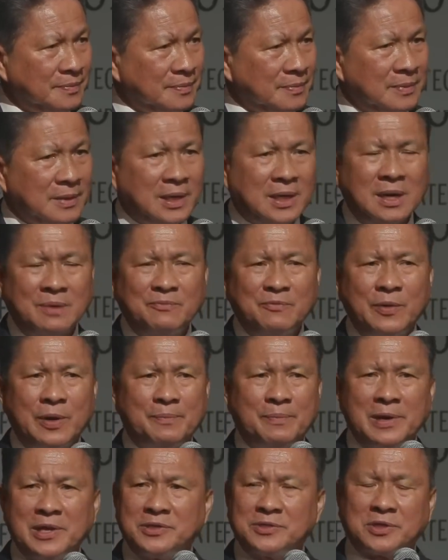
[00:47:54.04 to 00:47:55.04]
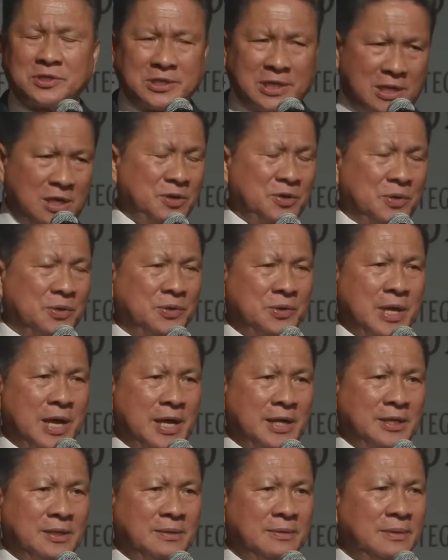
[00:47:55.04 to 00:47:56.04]
And I'm very pleased to tell you
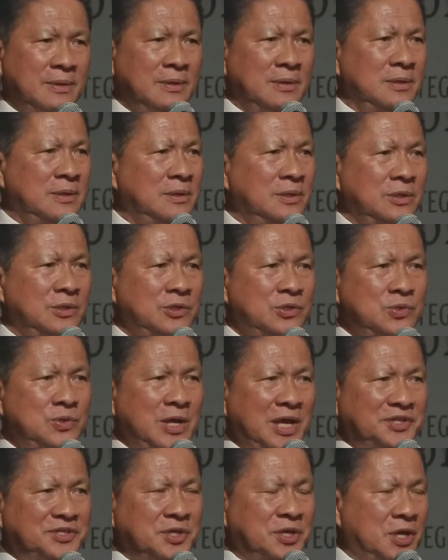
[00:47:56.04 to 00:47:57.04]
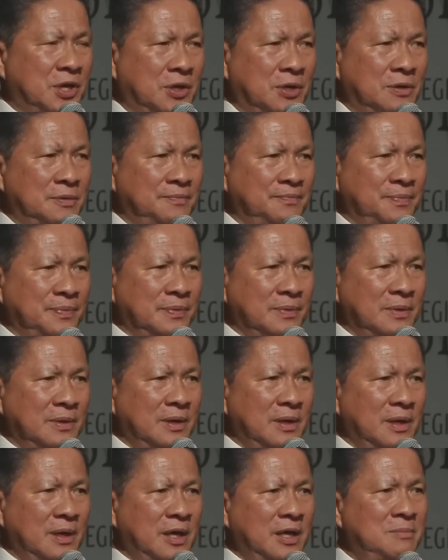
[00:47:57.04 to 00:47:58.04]
that two days ago,
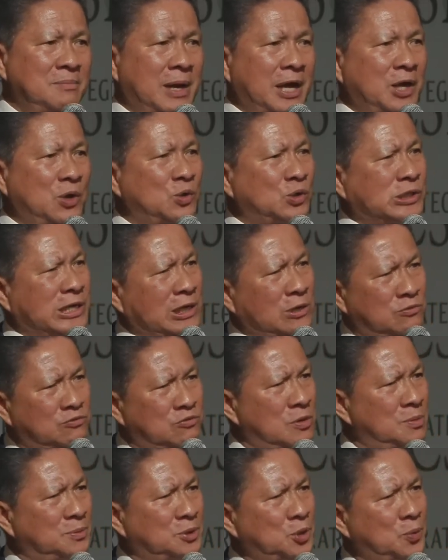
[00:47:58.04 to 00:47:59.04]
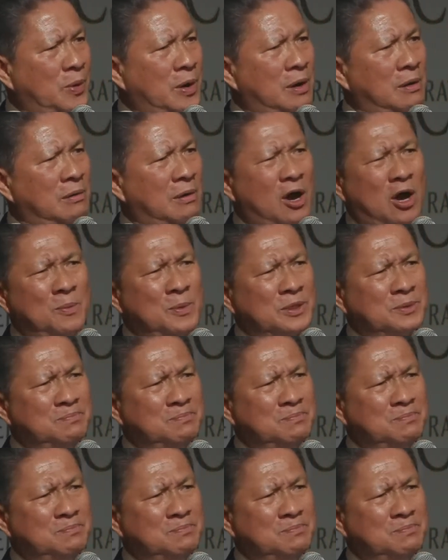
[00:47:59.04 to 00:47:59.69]
in my hotel room, 12, almost